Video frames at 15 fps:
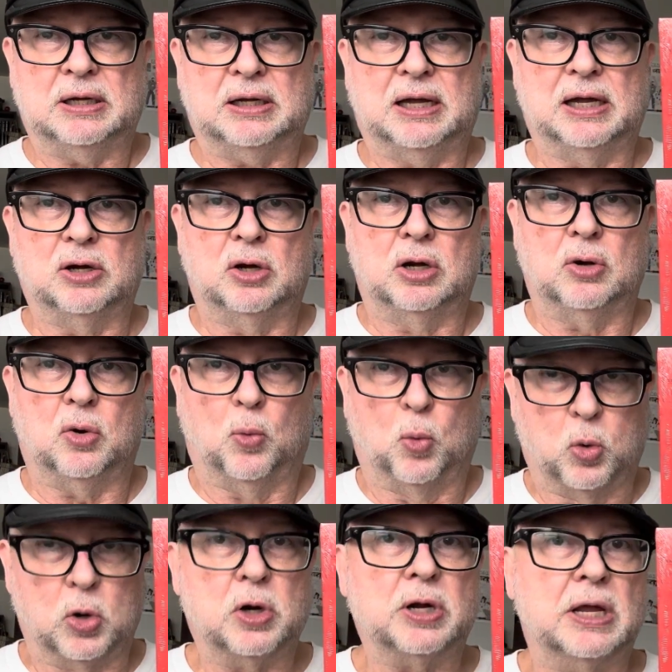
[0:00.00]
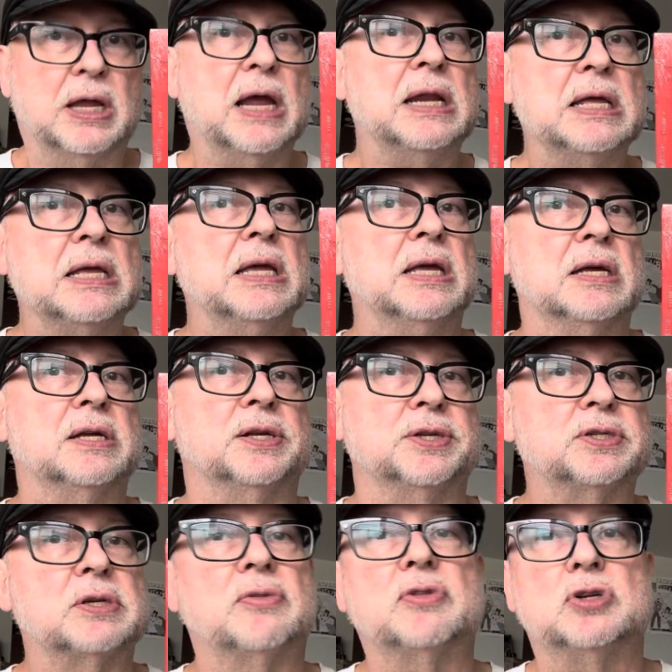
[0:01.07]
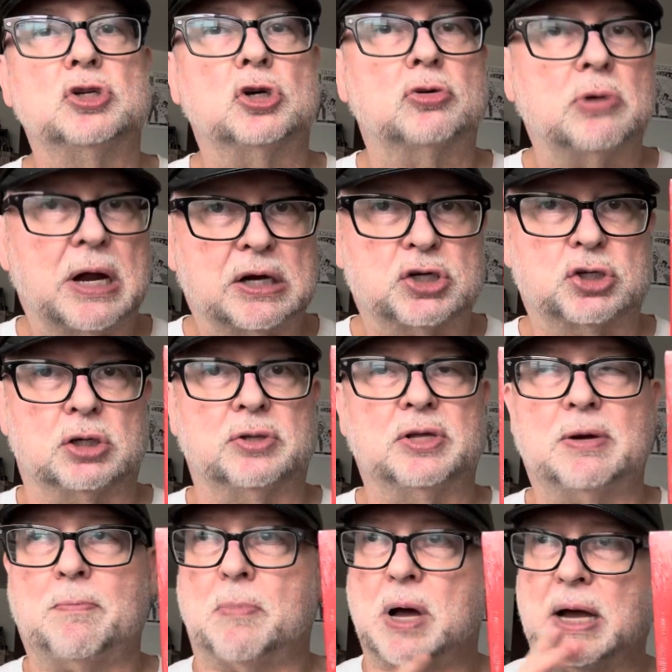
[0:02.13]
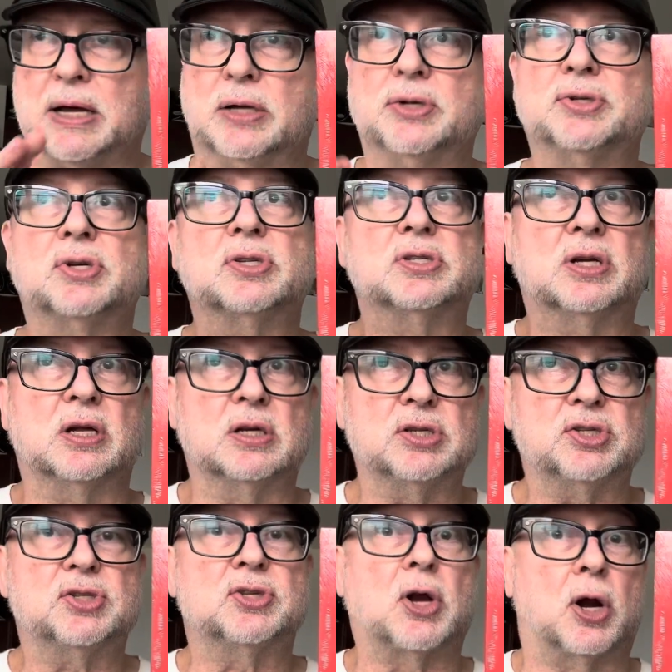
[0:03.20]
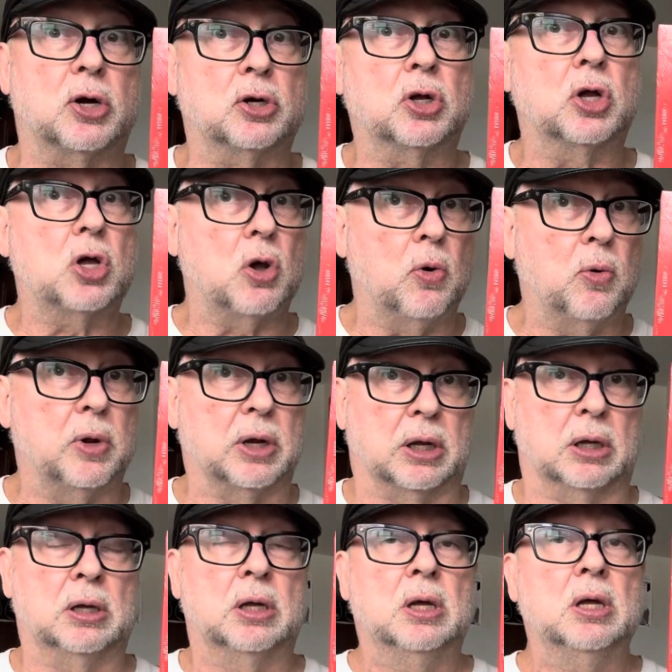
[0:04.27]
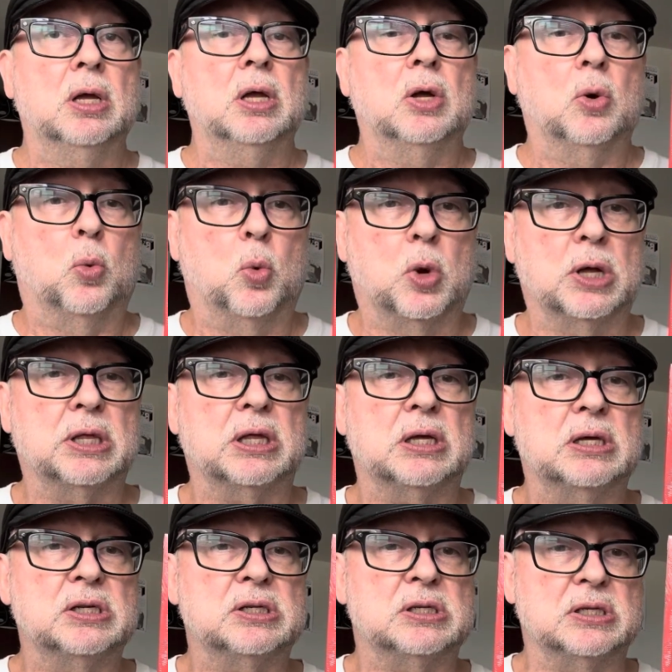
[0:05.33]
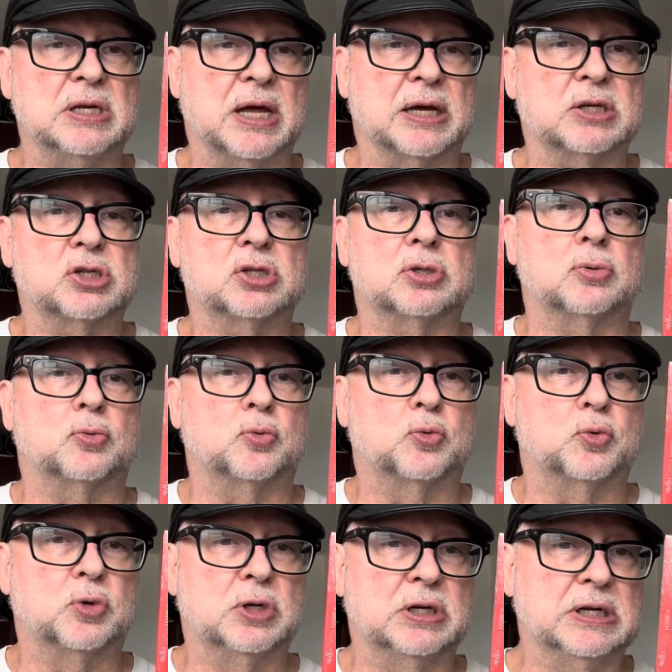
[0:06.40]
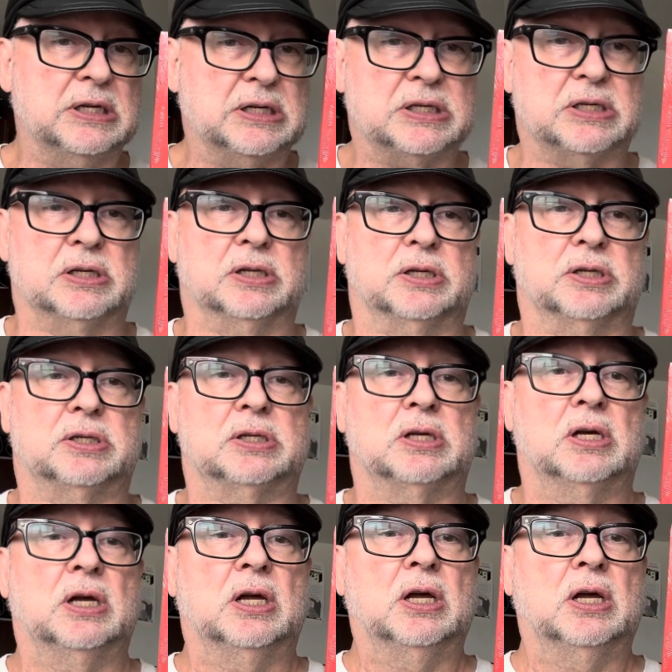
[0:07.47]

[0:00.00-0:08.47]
And we're getting hints of the direction that Miles is going to start going with his next releases.